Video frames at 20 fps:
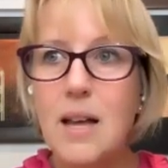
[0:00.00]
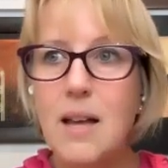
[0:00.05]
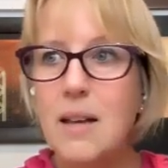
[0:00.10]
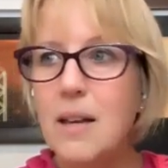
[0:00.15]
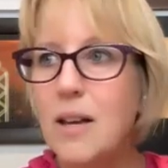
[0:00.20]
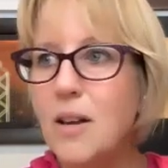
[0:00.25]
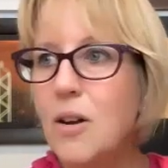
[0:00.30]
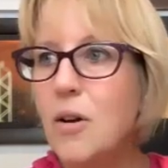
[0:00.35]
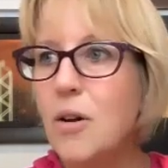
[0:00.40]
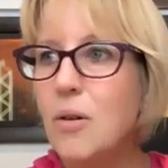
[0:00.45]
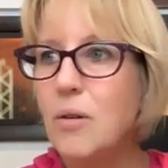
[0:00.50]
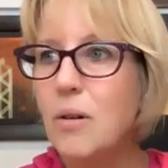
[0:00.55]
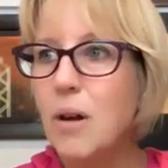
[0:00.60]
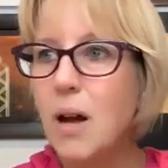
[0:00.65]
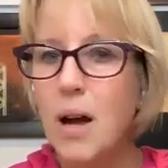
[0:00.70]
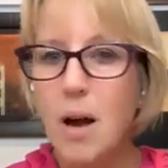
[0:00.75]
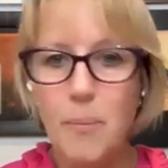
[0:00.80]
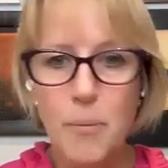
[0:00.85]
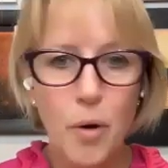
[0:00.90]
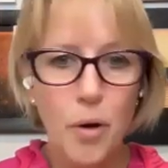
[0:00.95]
you know,
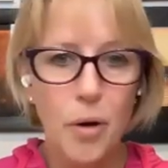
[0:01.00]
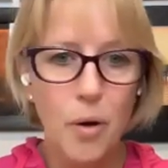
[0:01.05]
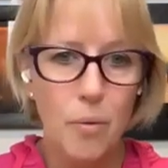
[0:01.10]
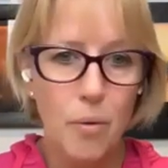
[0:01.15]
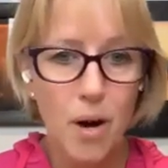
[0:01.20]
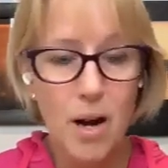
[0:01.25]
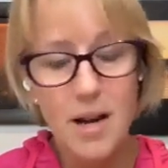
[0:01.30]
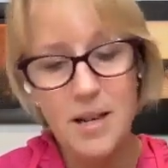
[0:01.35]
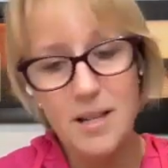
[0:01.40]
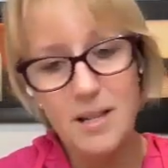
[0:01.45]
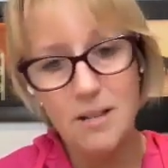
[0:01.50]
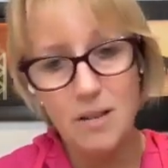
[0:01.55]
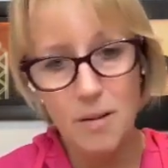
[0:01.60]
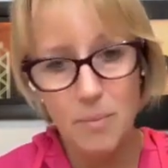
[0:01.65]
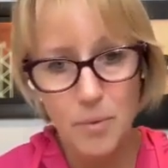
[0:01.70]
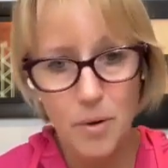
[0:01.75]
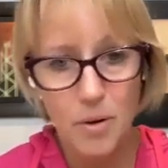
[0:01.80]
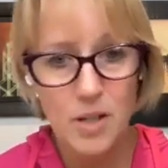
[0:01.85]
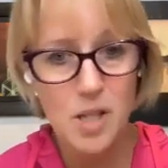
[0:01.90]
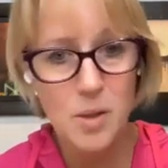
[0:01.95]
I'm not a writer, I'm
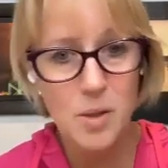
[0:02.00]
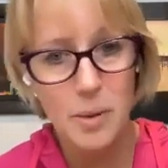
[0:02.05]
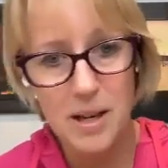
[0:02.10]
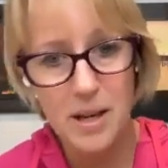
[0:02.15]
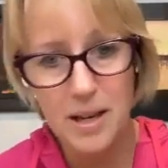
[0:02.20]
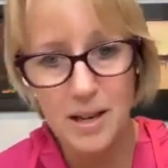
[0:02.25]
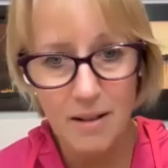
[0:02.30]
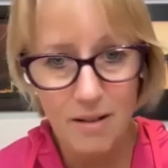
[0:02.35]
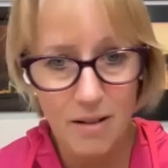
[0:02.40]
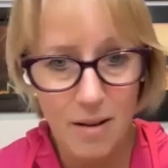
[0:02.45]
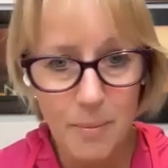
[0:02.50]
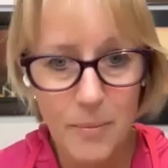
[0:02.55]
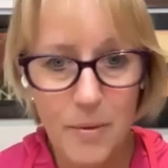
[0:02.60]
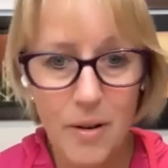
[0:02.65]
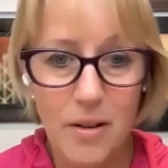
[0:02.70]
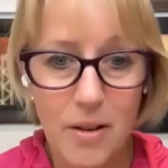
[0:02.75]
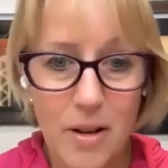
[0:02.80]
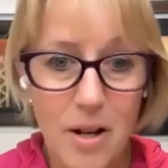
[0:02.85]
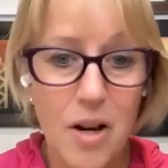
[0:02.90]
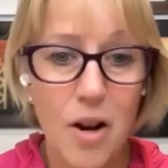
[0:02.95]
not a speaker, I'm
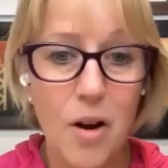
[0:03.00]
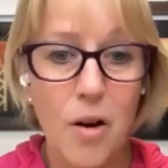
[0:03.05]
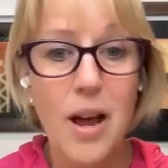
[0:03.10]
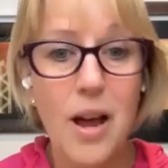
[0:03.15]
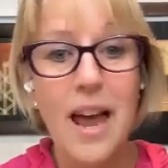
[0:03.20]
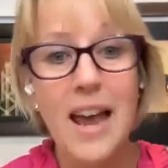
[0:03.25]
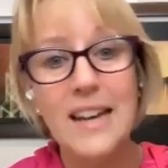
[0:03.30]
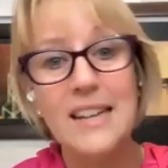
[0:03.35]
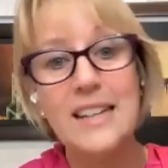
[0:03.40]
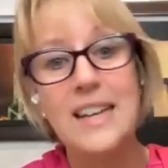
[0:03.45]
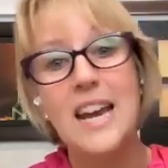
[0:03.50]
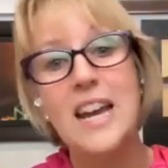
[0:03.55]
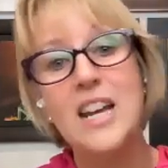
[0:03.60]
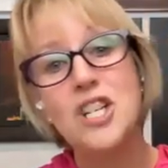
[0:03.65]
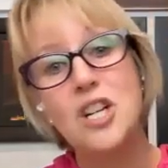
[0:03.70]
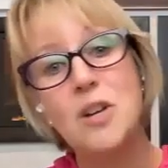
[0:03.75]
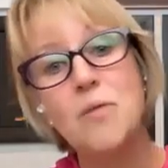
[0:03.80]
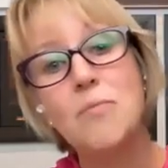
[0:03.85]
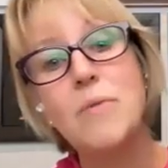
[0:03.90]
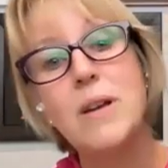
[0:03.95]
not, you know, and
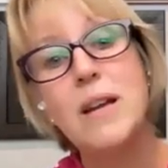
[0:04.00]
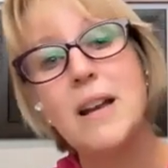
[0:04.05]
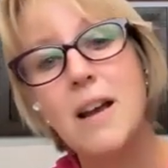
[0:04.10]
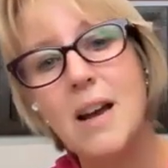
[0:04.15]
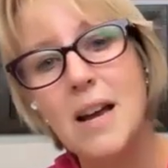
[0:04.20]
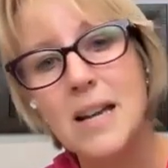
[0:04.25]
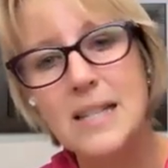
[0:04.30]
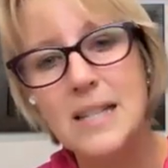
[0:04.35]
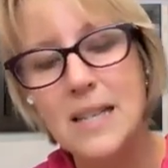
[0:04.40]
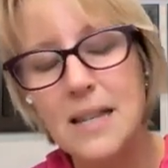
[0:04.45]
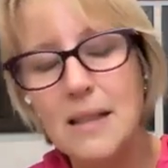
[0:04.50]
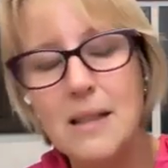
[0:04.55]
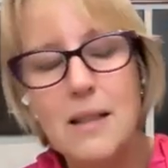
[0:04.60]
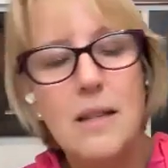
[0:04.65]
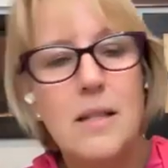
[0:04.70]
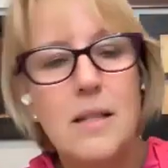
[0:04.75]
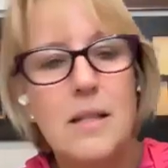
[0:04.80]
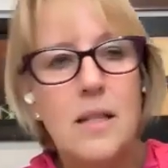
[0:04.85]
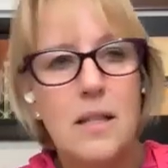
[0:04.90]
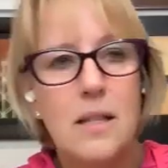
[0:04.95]
actually realizing
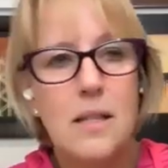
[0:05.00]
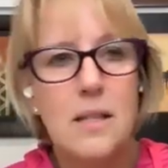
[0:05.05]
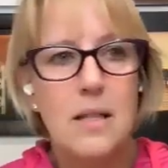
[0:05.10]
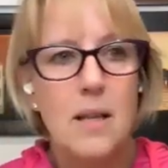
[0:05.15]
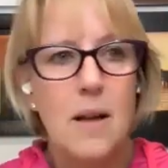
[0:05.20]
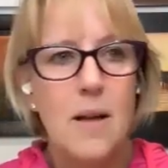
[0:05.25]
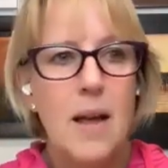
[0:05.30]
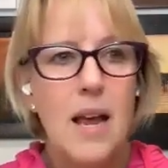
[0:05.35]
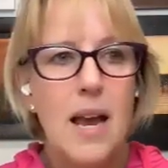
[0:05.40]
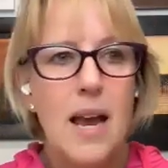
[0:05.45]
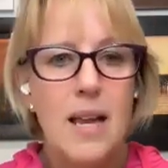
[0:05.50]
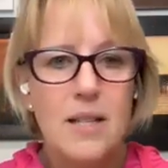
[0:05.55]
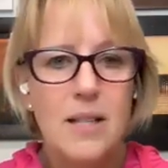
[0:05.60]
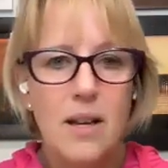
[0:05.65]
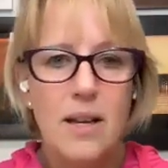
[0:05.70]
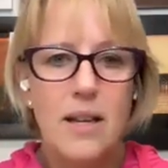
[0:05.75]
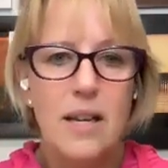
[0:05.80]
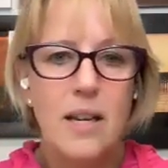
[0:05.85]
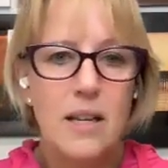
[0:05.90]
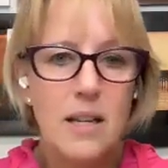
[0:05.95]
there's as I
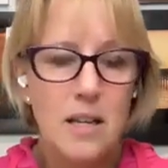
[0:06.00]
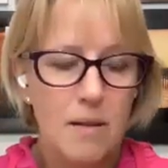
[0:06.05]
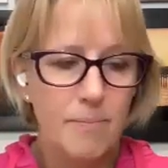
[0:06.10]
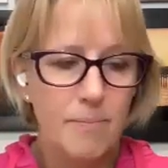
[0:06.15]
could